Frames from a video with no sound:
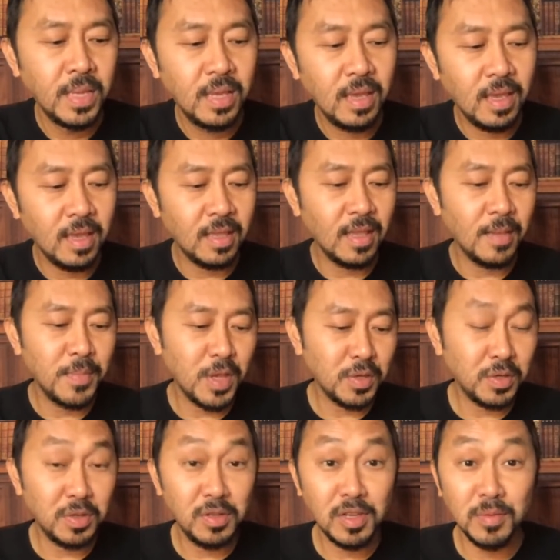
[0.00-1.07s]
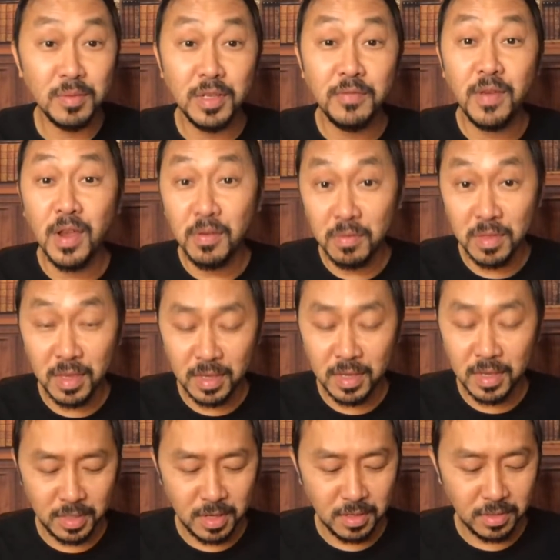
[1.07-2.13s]
And I'm not sure you can believe everything
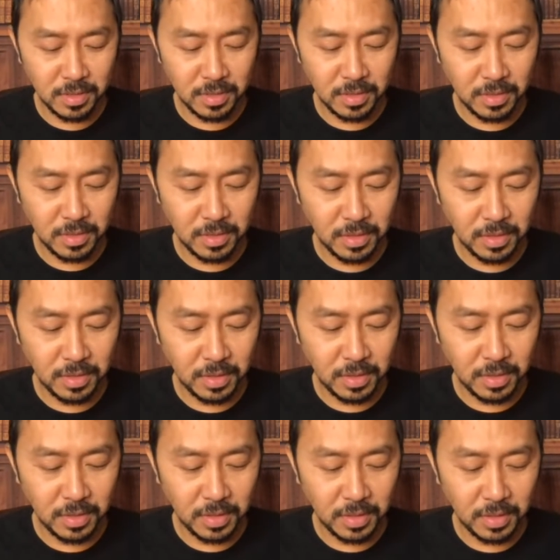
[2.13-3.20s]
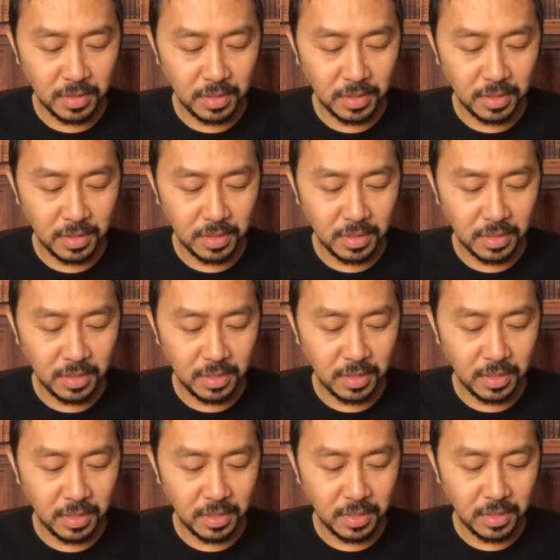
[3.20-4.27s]
his doctor said, but he is held to a certain
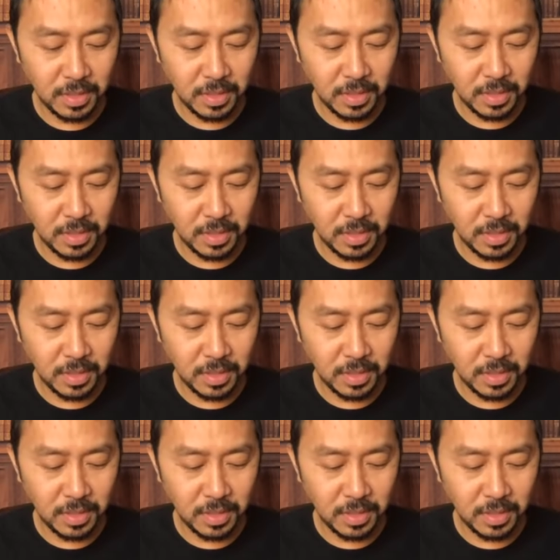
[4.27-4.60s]
standard.